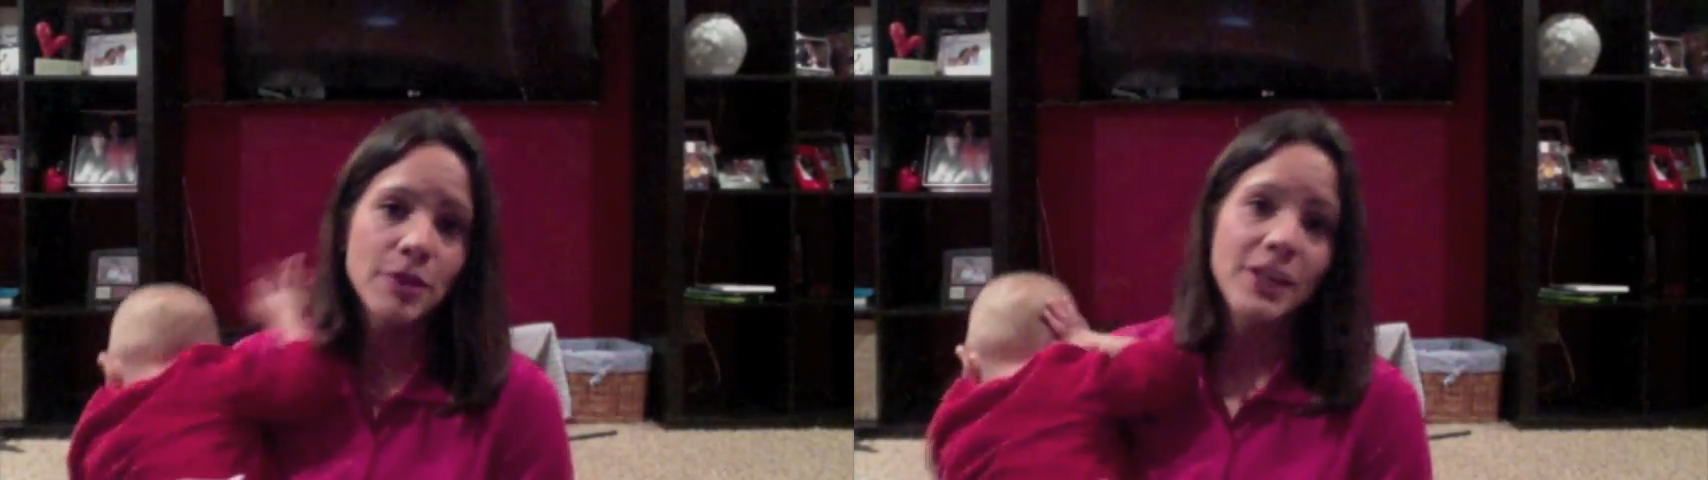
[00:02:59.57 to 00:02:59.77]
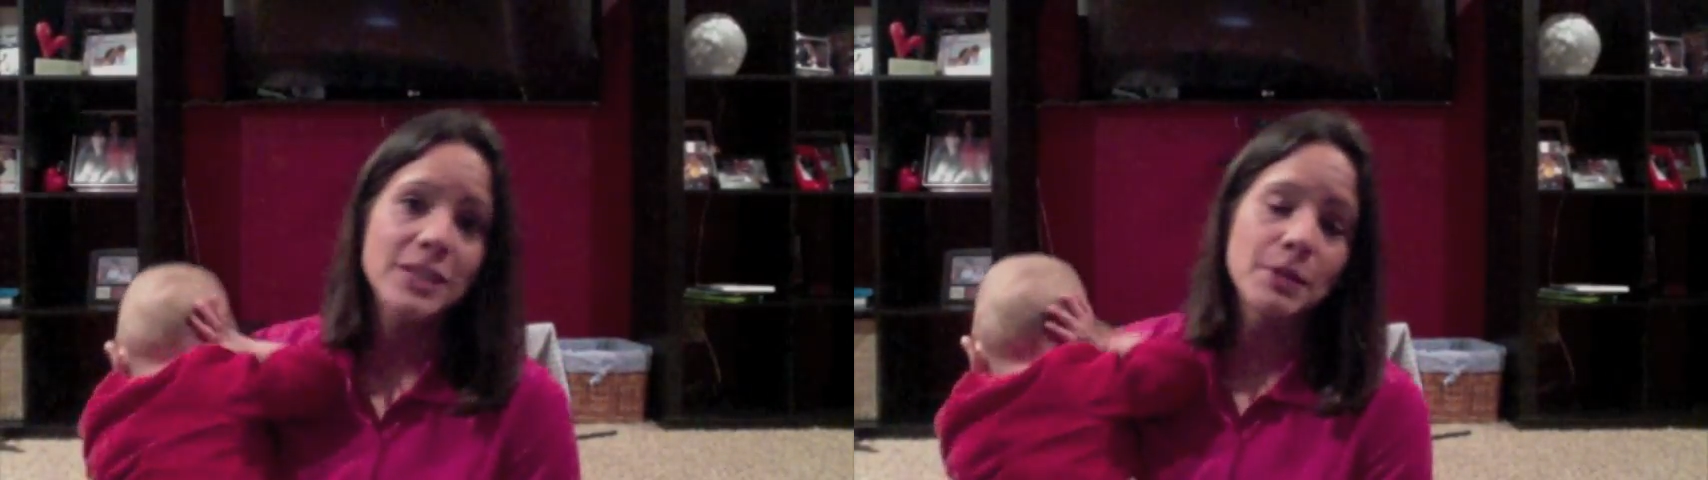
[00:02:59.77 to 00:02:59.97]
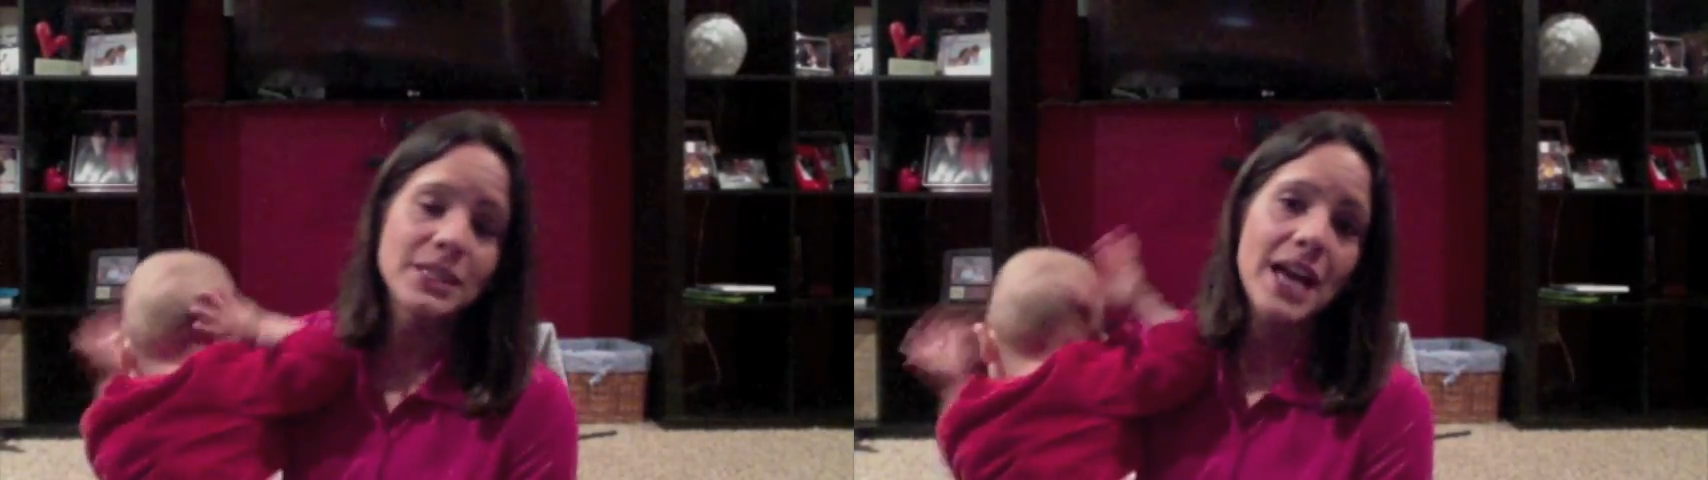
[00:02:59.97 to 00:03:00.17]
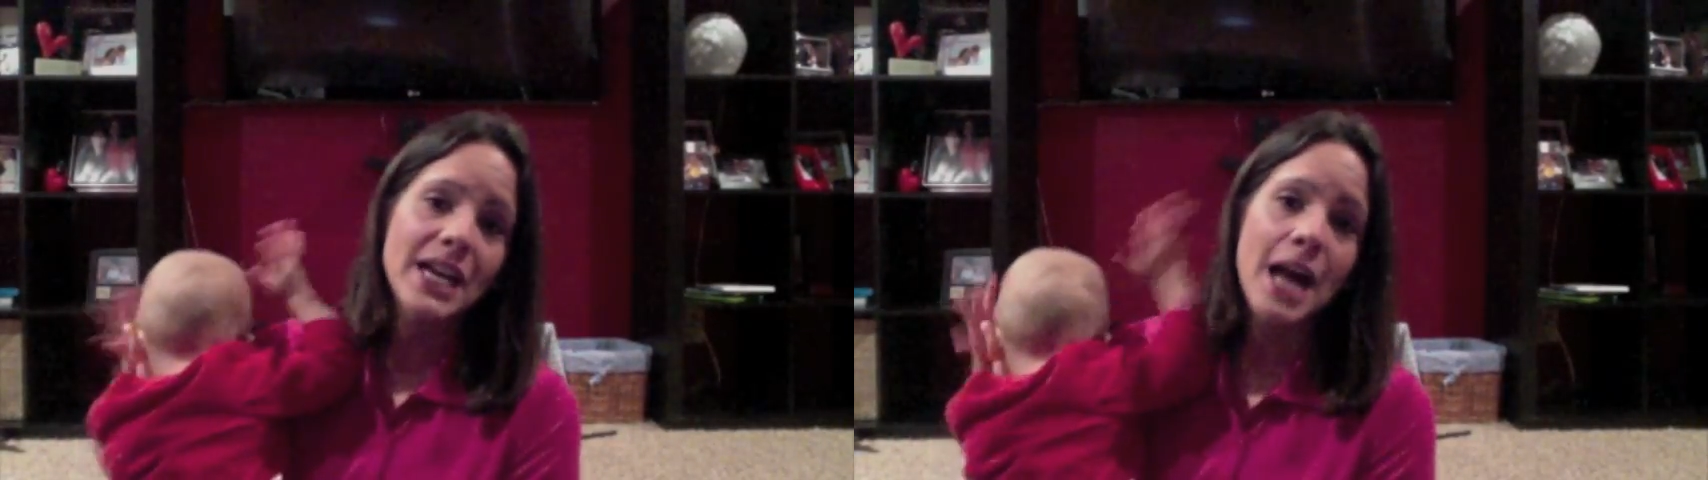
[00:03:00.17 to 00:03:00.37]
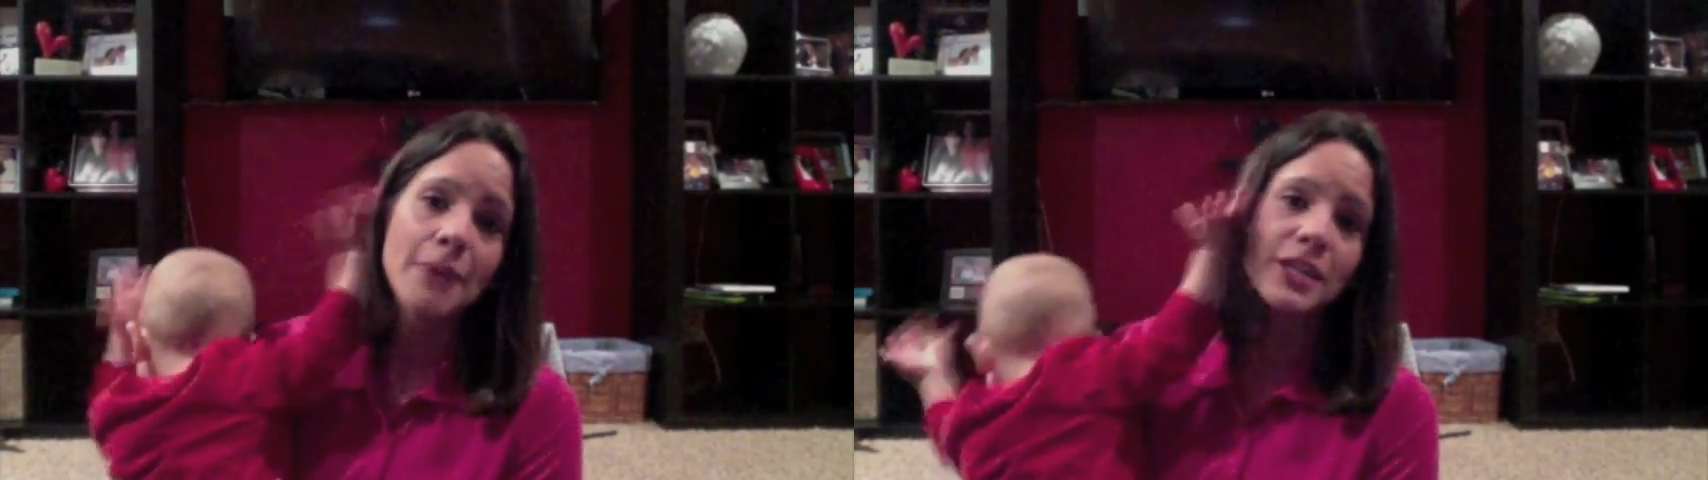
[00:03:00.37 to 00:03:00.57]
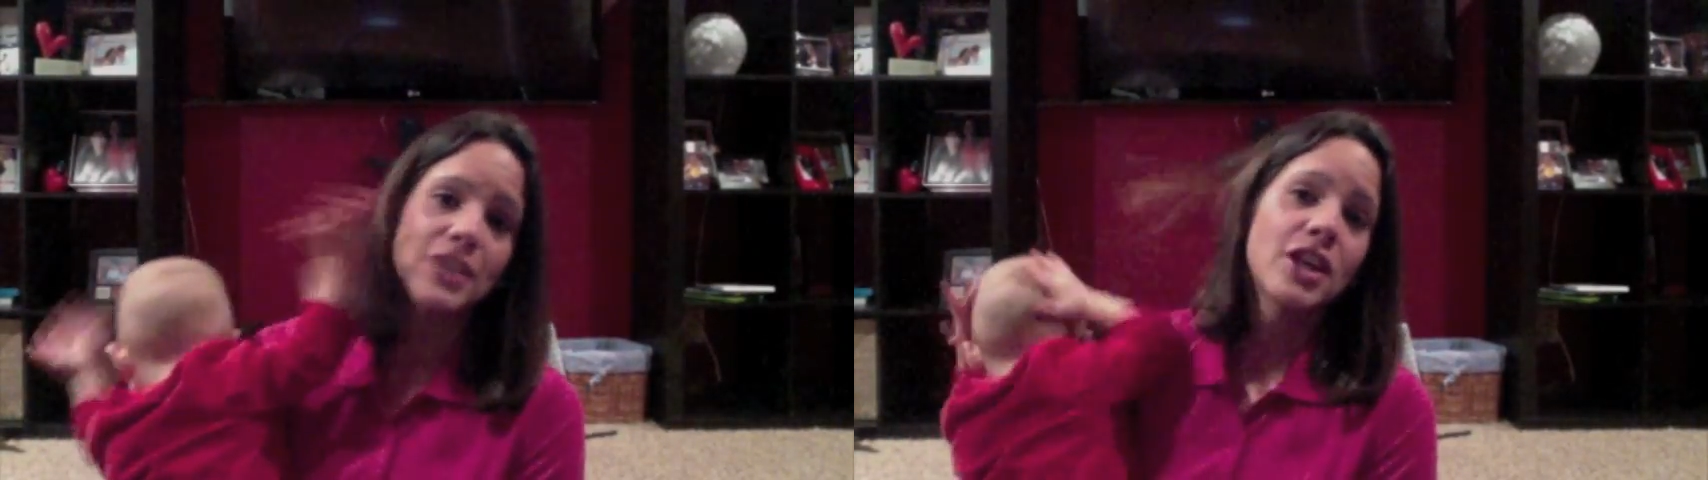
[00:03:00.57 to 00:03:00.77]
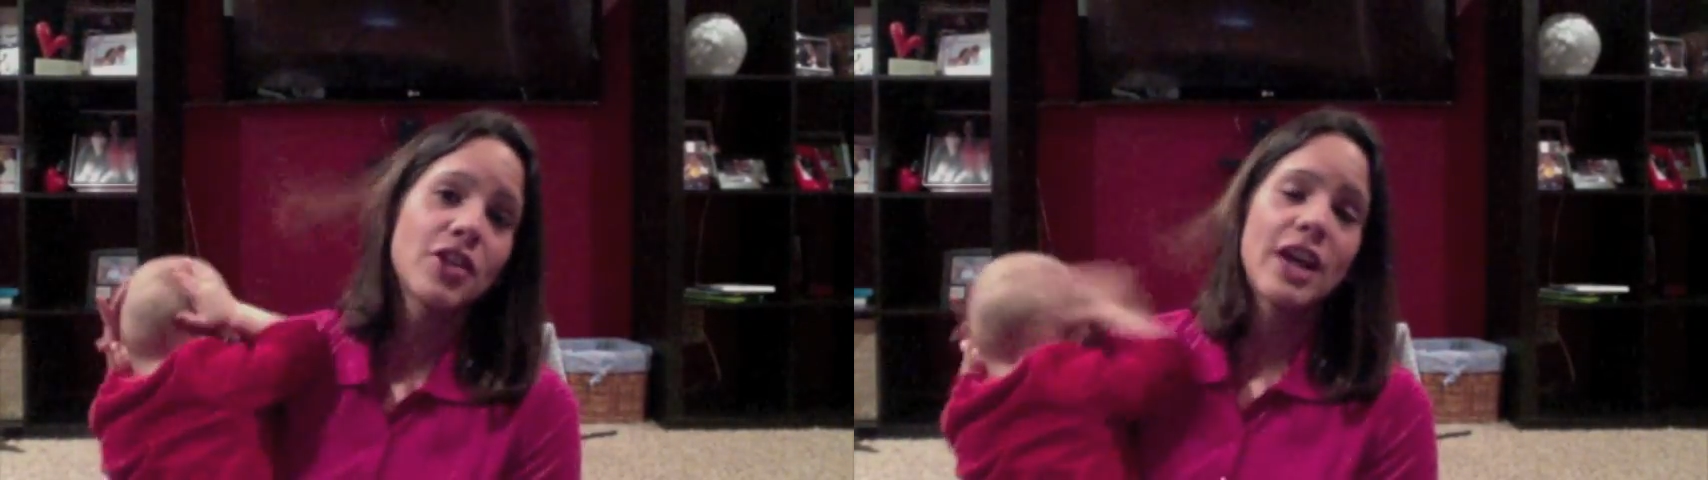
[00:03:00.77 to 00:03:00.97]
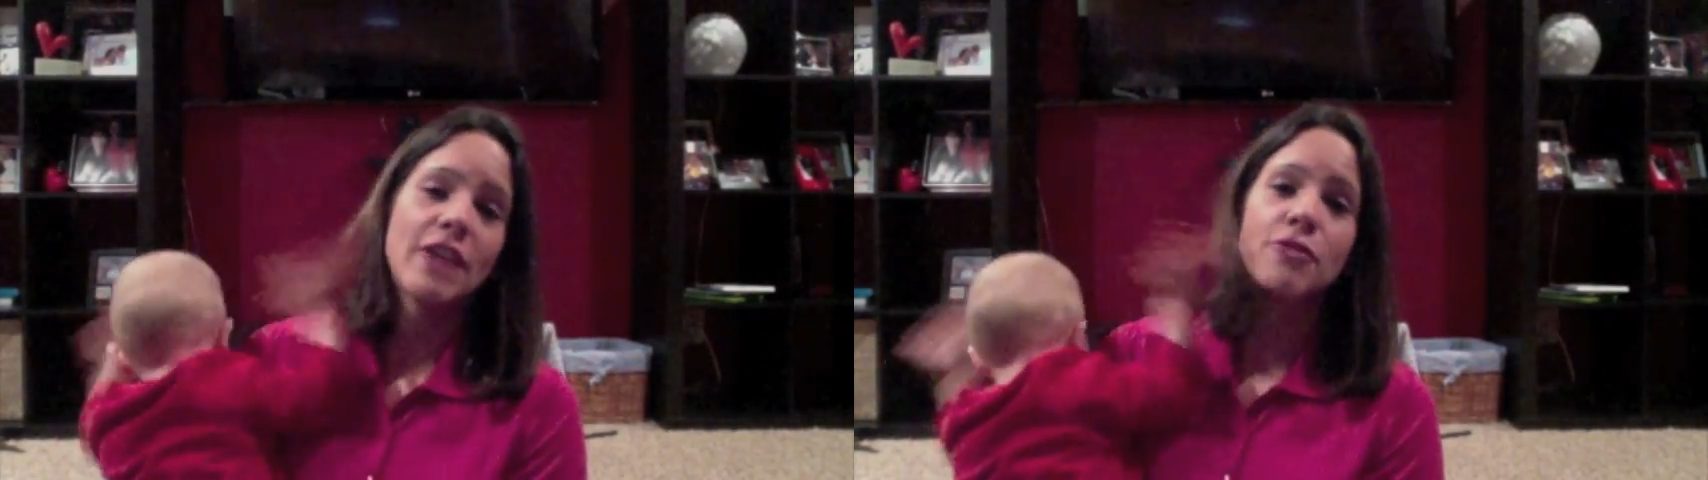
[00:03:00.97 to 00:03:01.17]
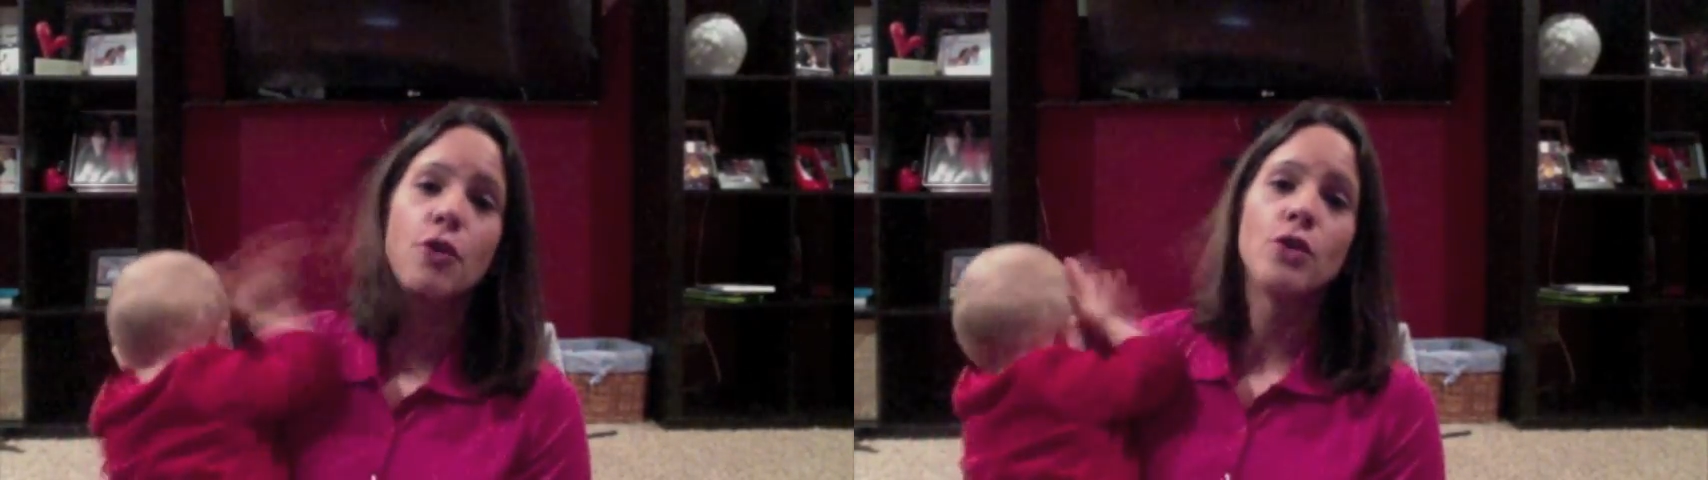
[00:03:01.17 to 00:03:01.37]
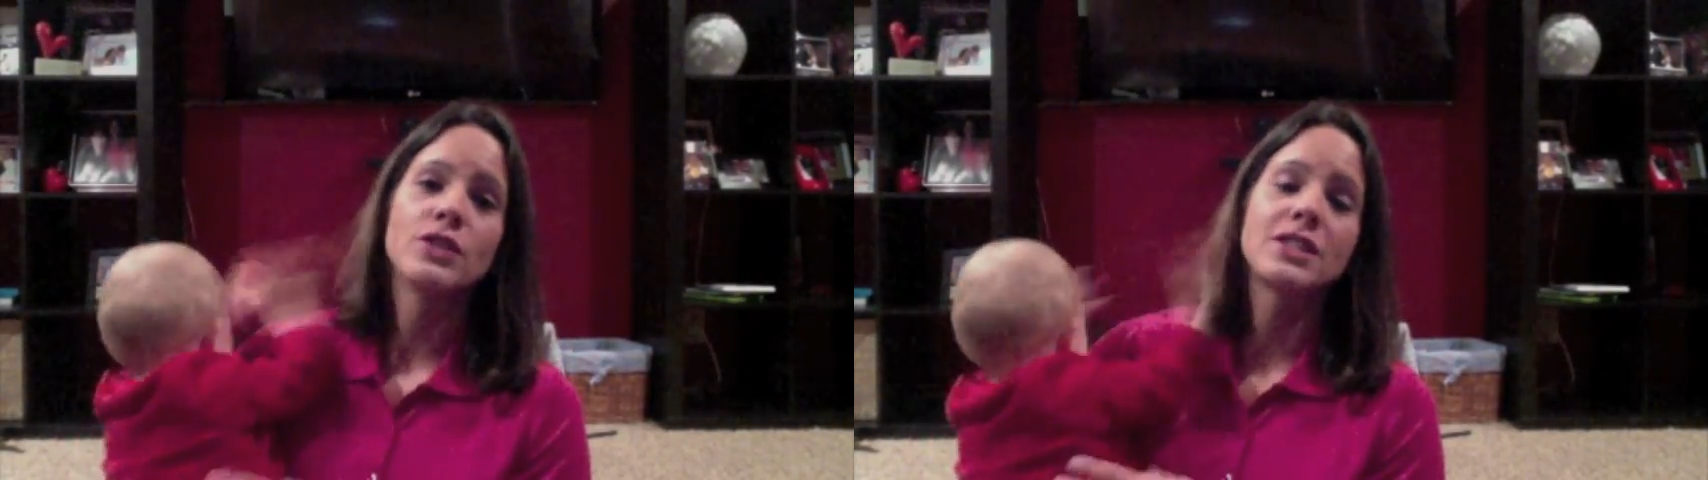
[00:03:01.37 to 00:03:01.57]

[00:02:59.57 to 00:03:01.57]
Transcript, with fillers: facebook dot com slash heather foltz.